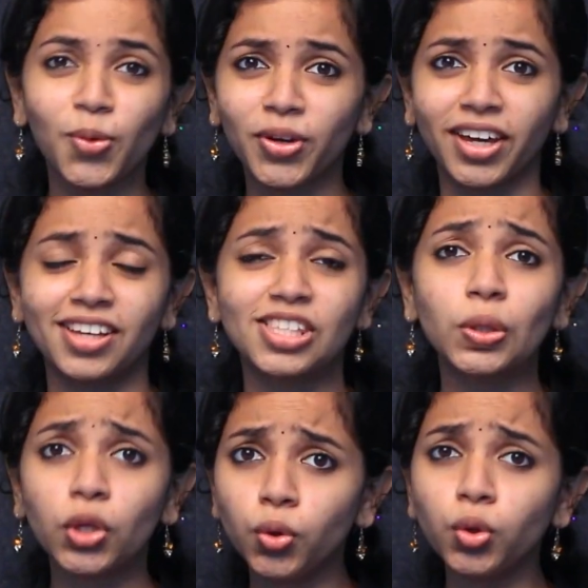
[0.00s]
Okay,
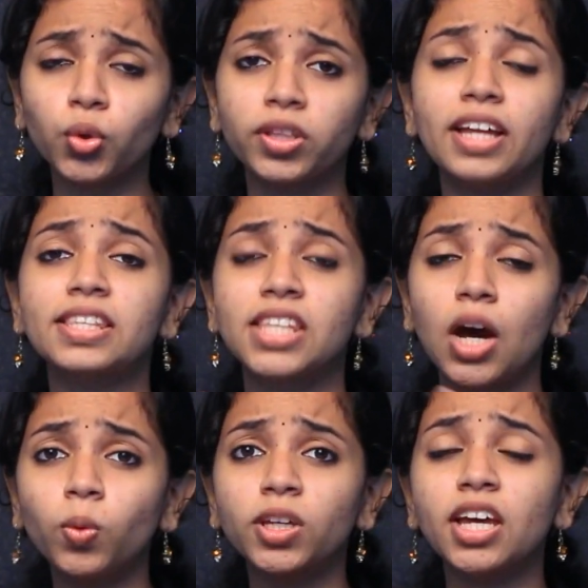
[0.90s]
so you know that
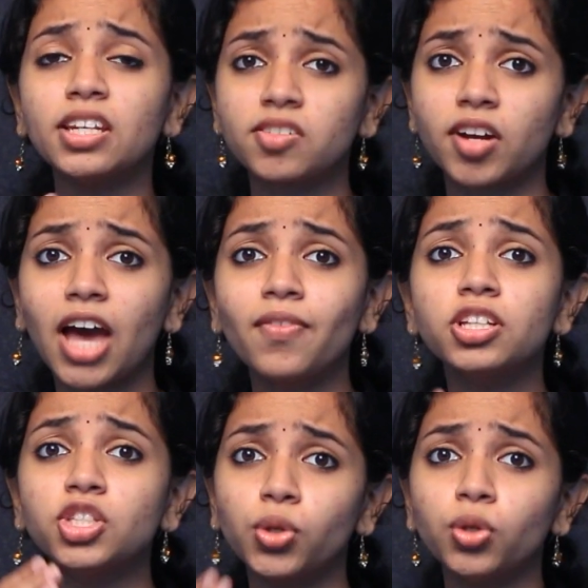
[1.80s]
sound can
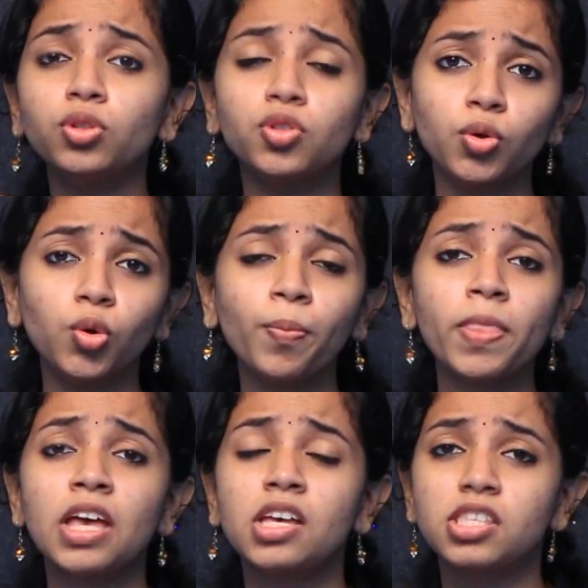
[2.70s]
travel to you through
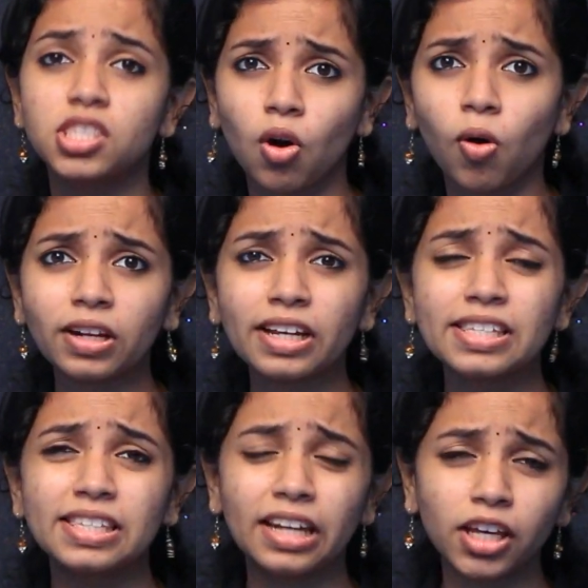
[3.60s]

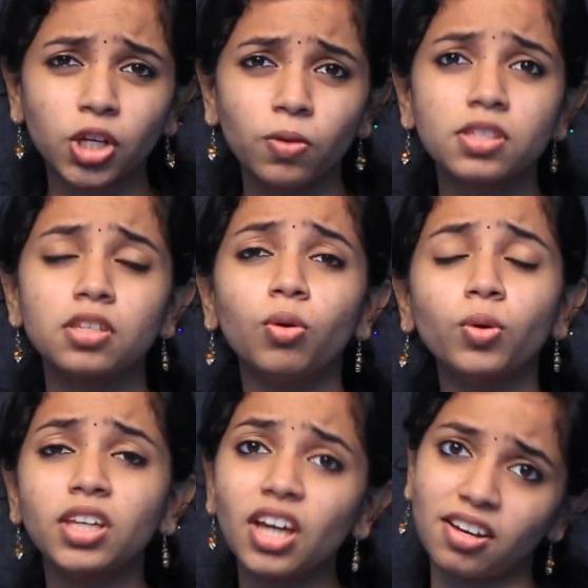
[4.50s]
solids, liquids
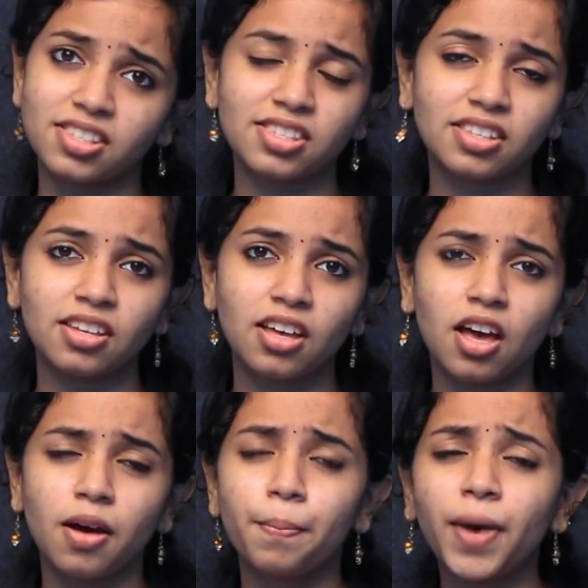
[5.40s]
or gas.
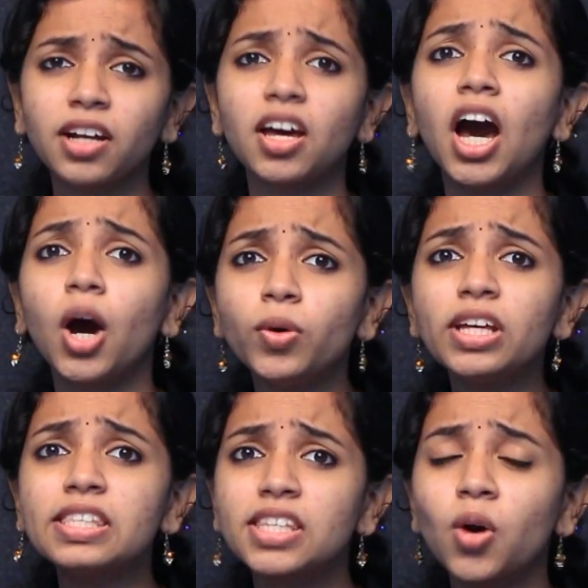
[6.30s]
But how
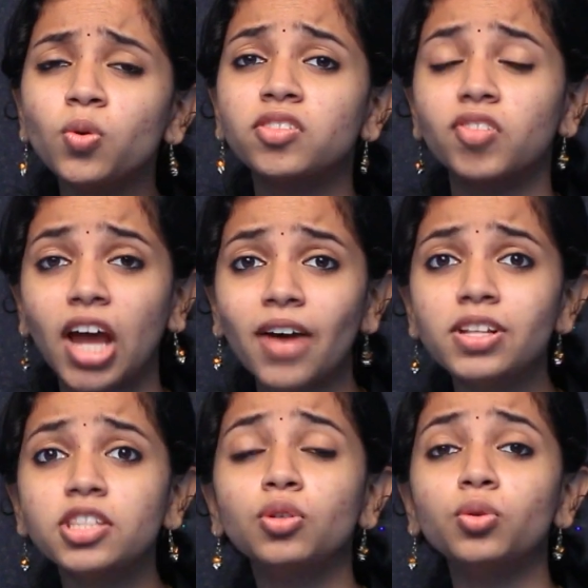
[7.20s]
does sound
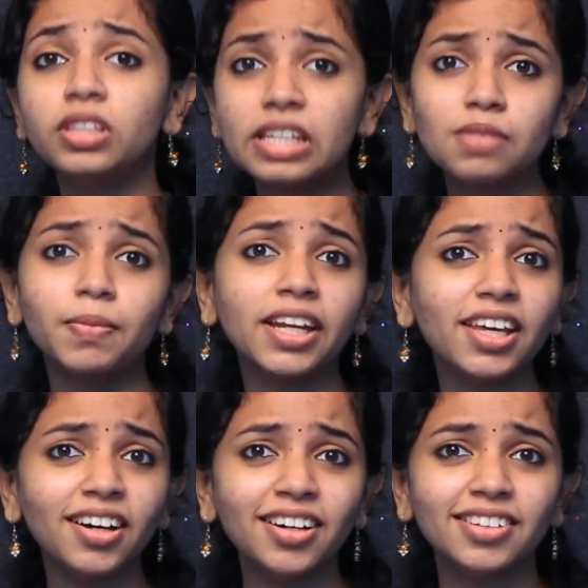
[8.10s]
travel through this
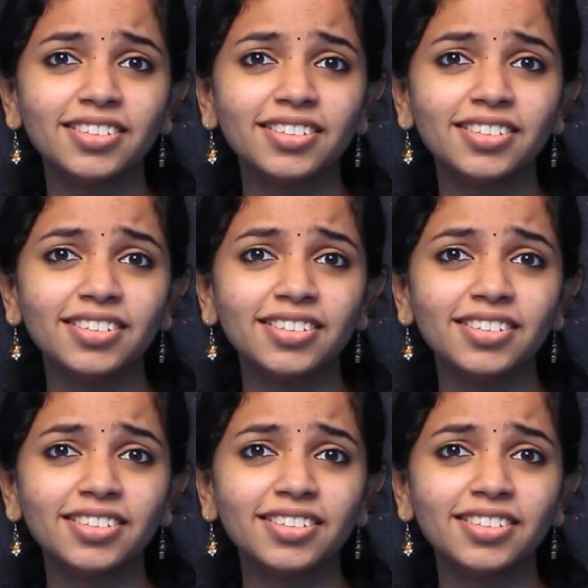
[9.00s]
media?